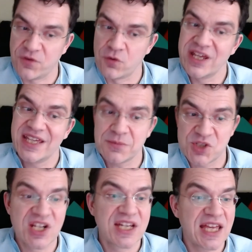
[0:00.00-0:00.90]
for
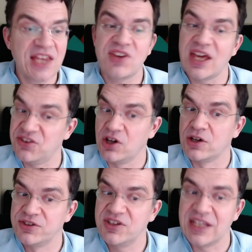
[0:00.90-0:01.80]
recaptioning is
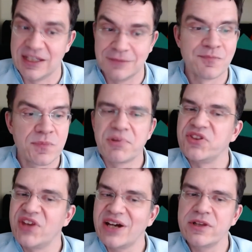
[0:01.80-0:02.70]
SRT.
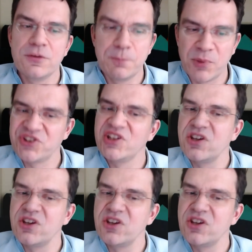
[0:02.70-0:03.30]
But download button